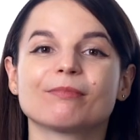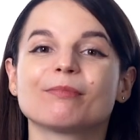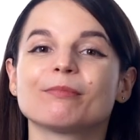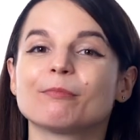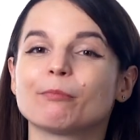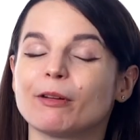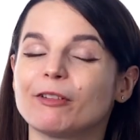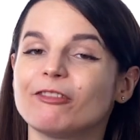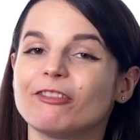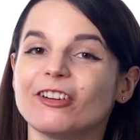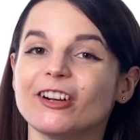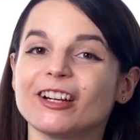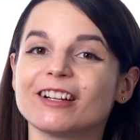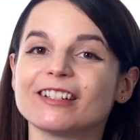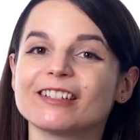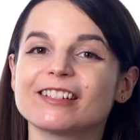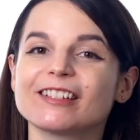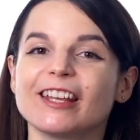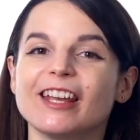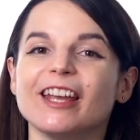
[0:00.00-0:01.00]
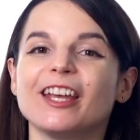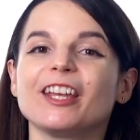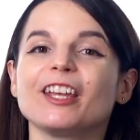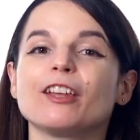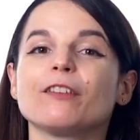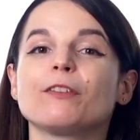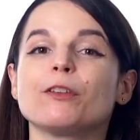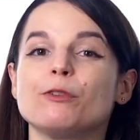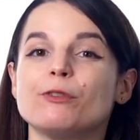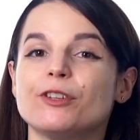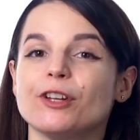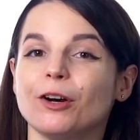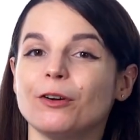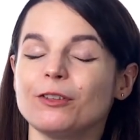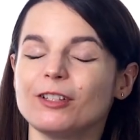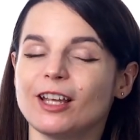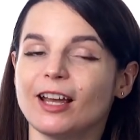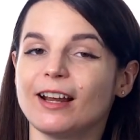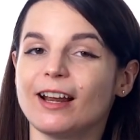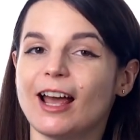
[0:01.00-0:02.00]
But first, if you don't
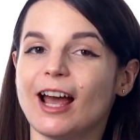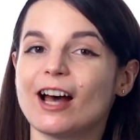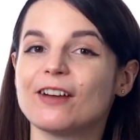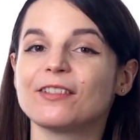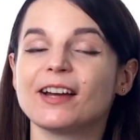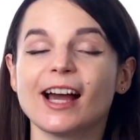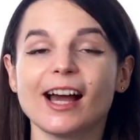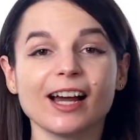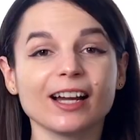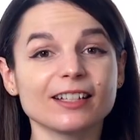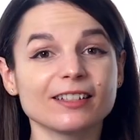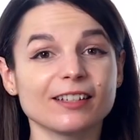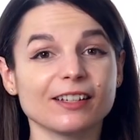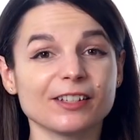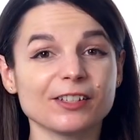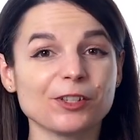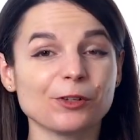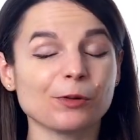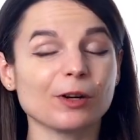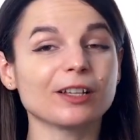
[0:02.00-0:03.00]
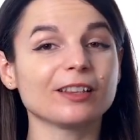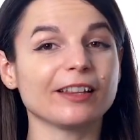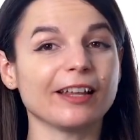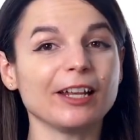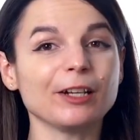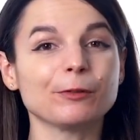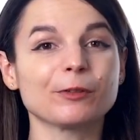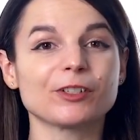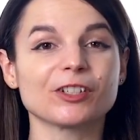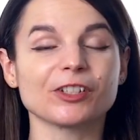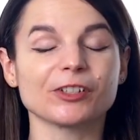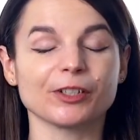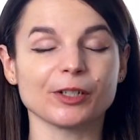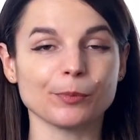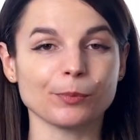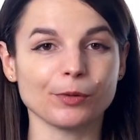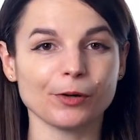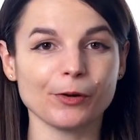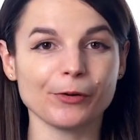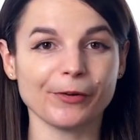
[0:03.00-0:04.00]
yet have access to our language learning
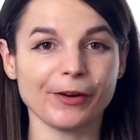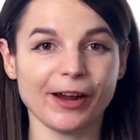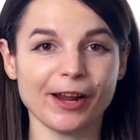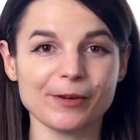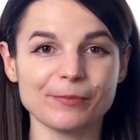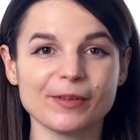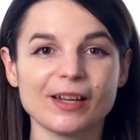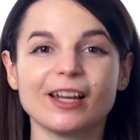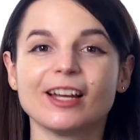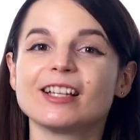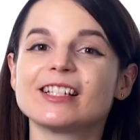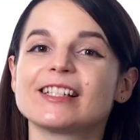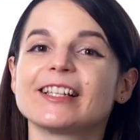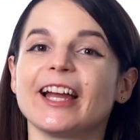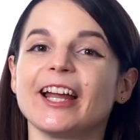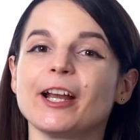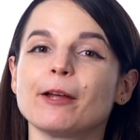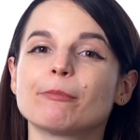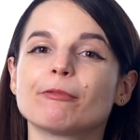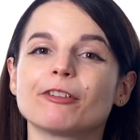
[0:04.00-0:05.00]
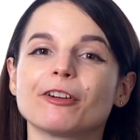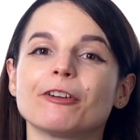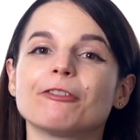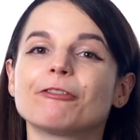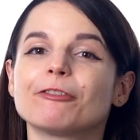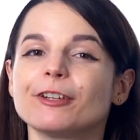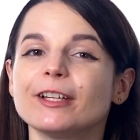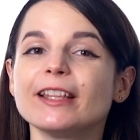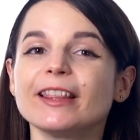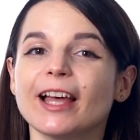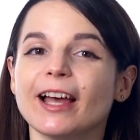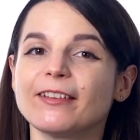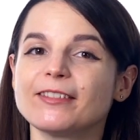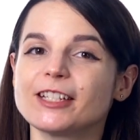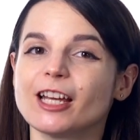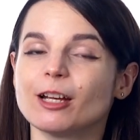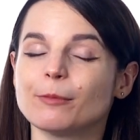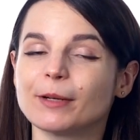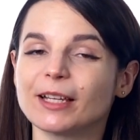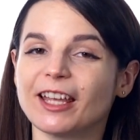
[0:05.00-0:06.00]
program, sign up for a free
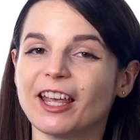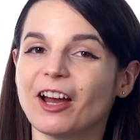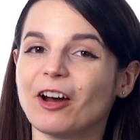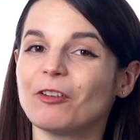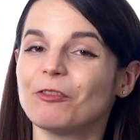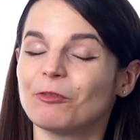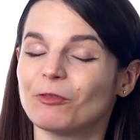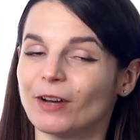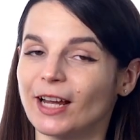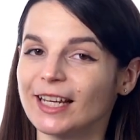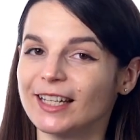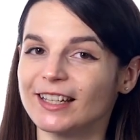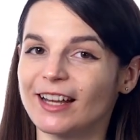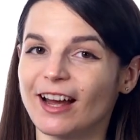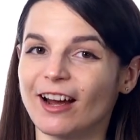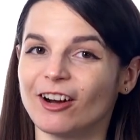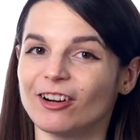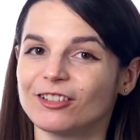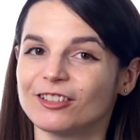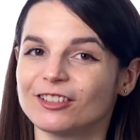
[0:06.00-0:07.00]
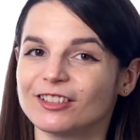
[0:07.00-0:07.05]
lifetime account right now.